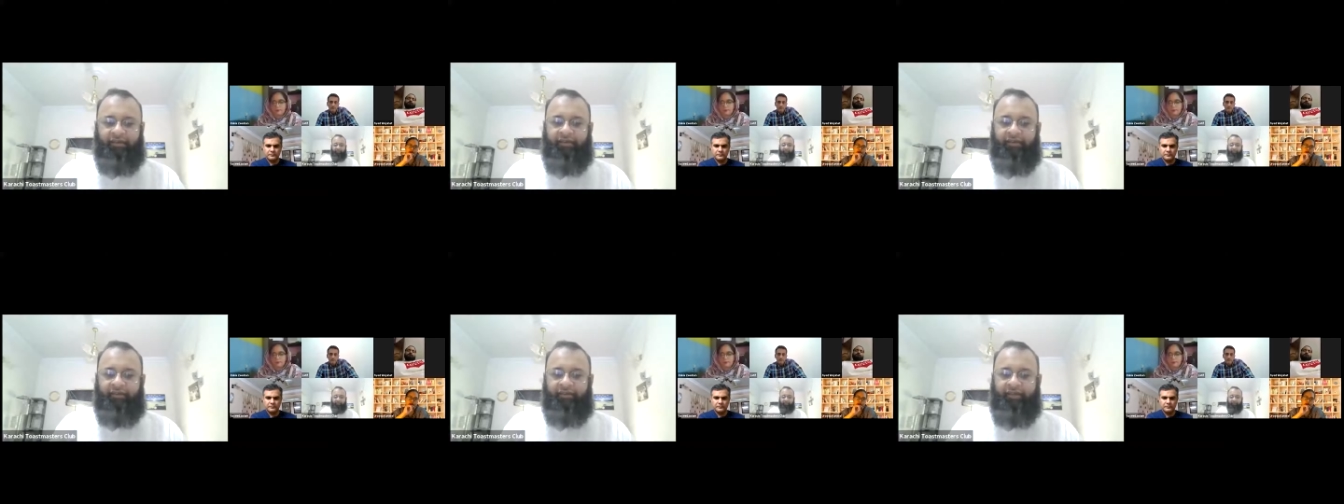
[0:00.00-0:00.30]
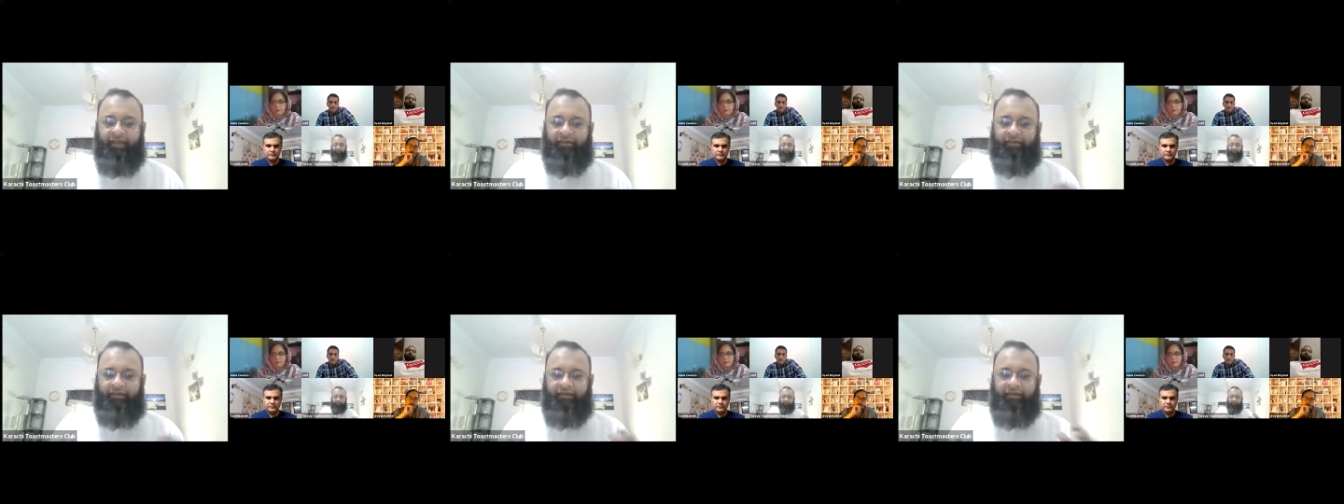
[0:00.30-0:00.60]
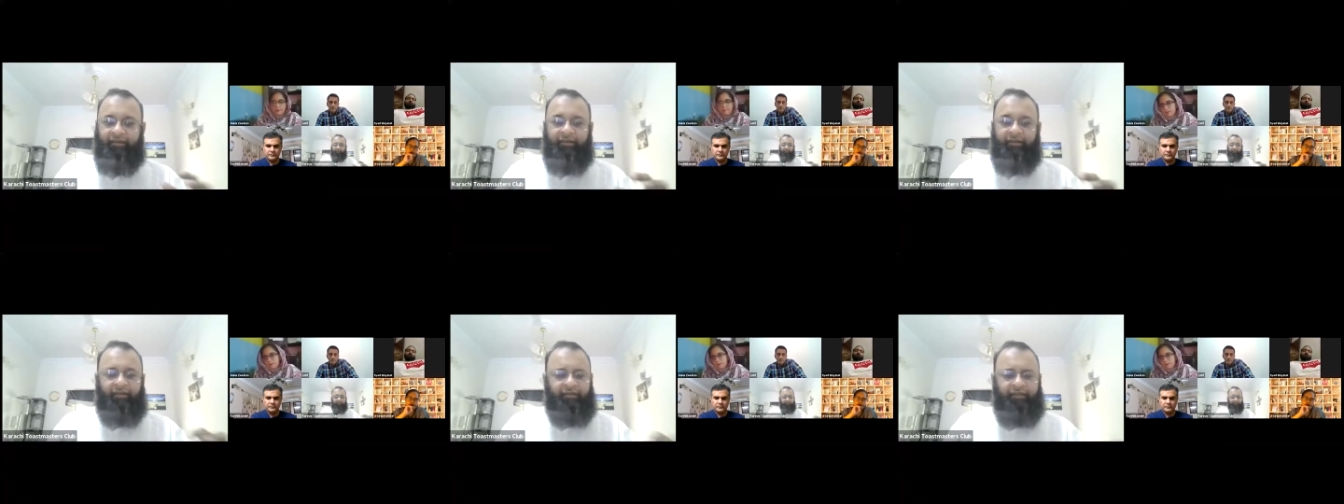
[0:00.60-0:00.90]
that
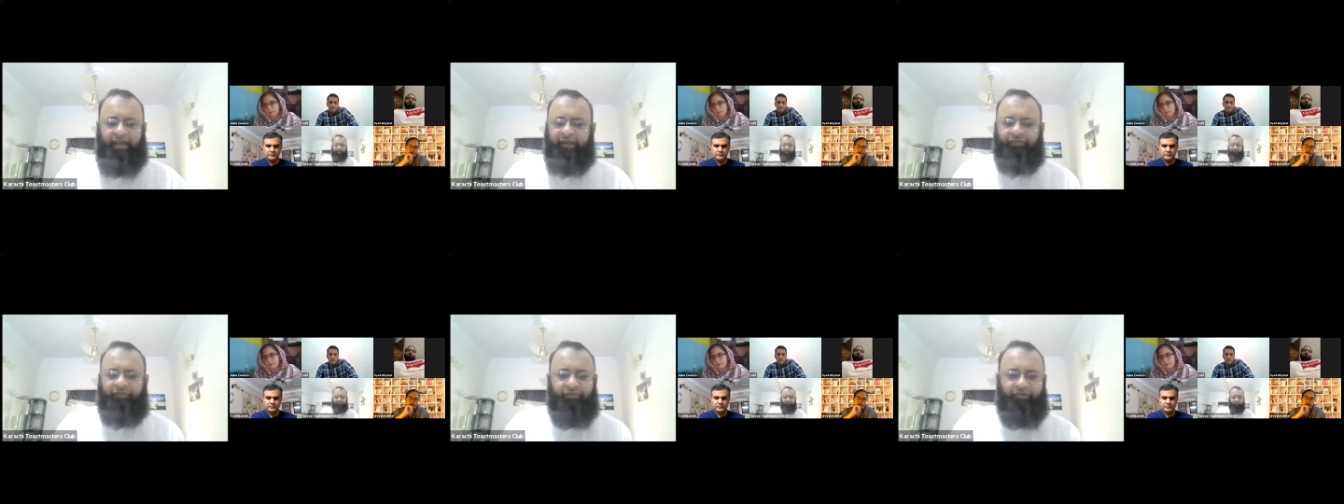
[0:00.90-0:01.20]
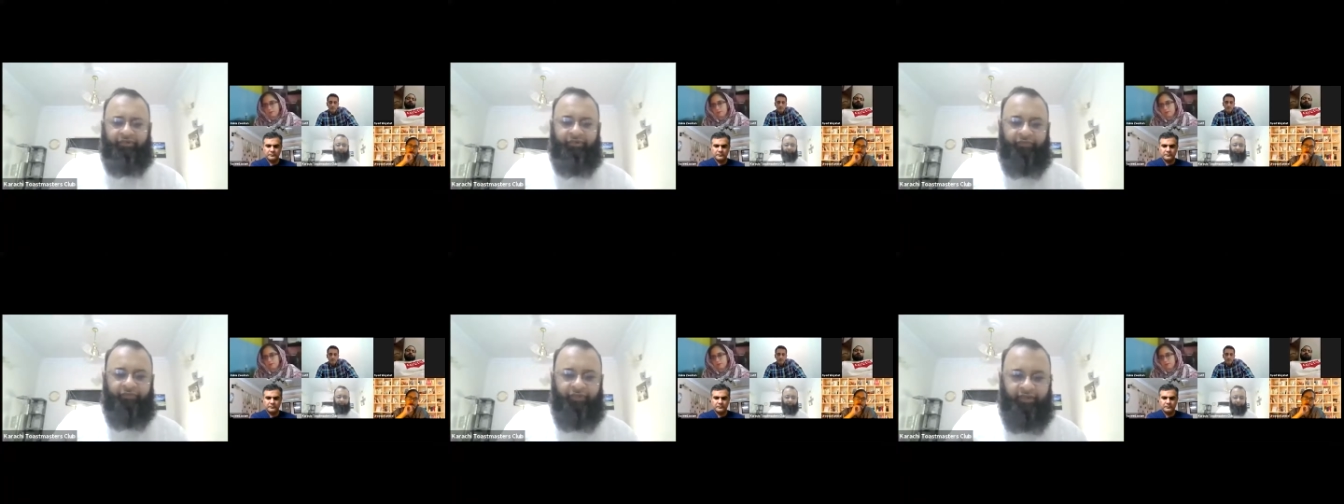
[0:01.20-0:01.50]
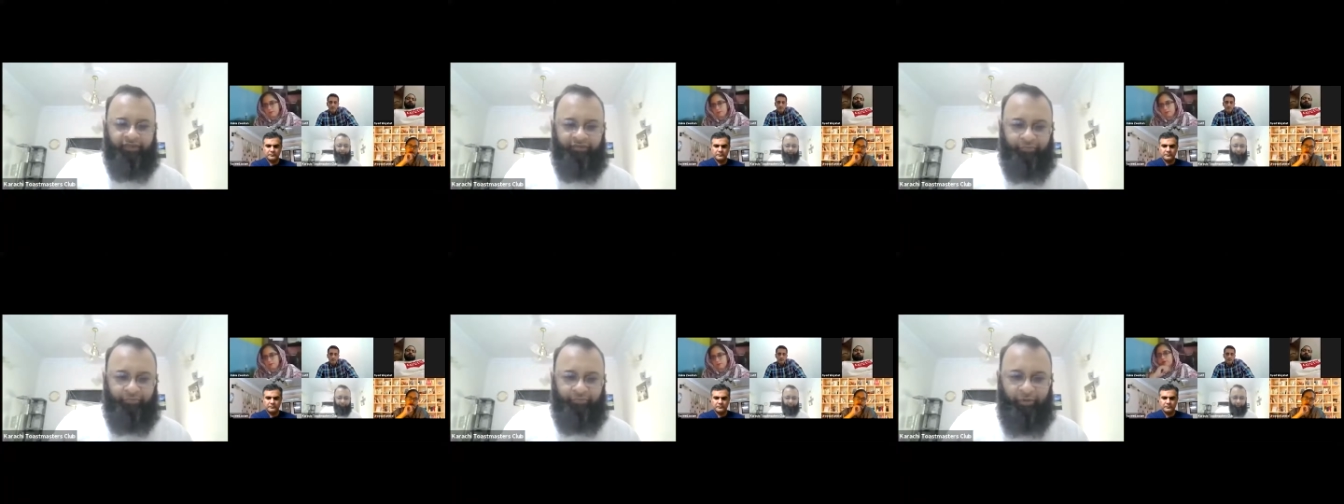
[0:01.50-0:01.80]
was the
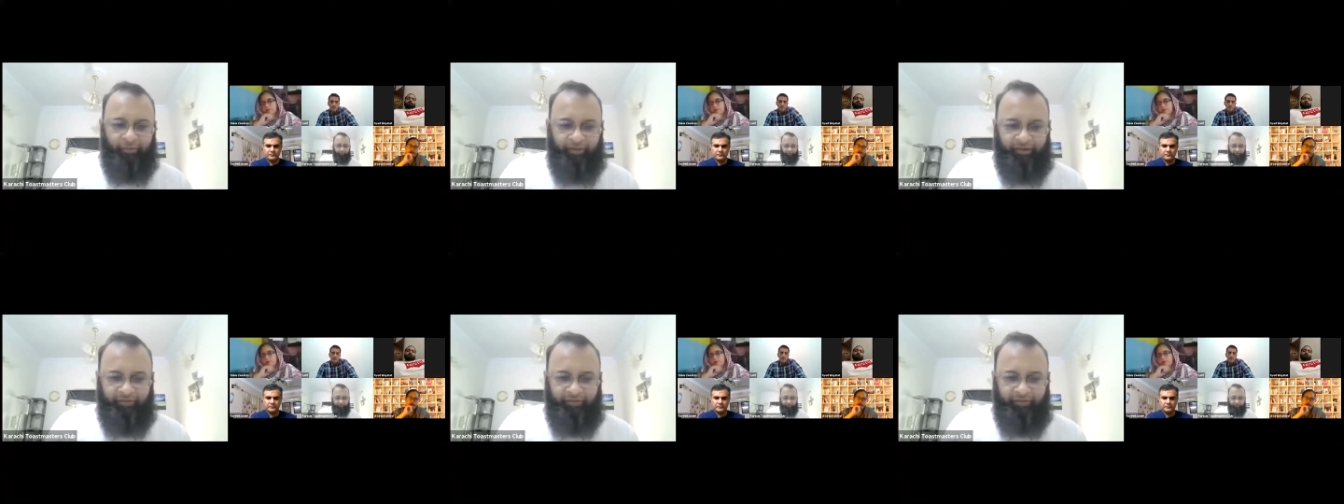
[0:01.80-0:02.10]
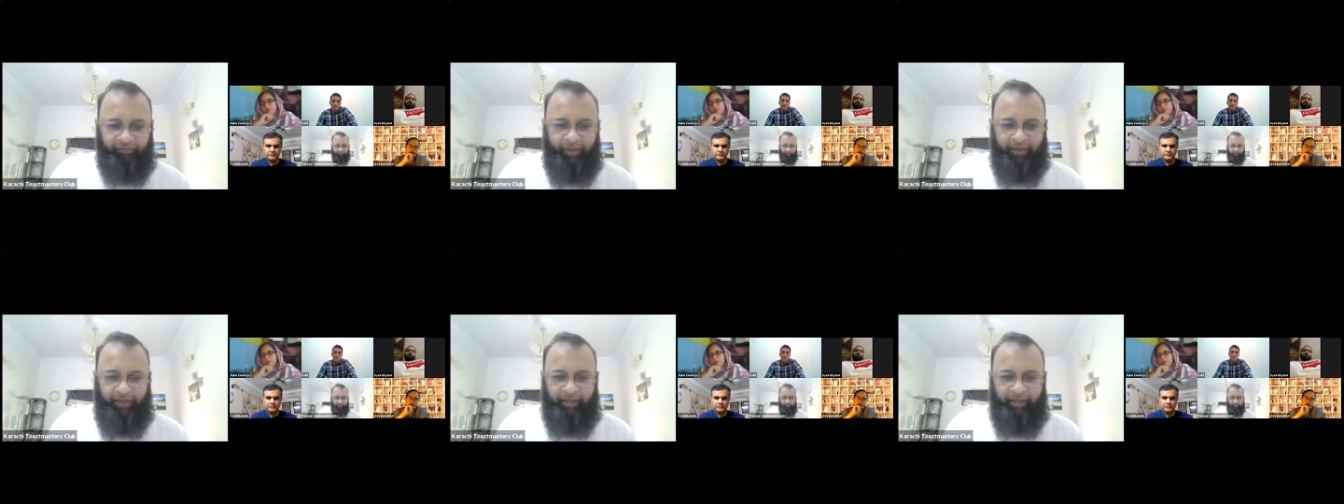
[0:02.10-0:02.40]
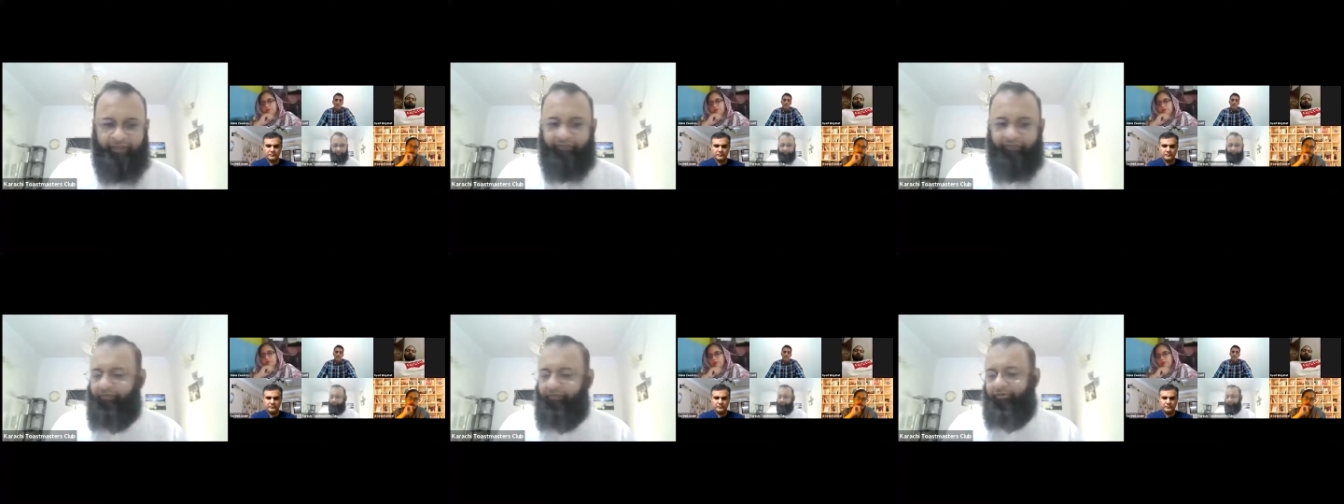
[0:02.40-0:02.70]
worst moment of my life.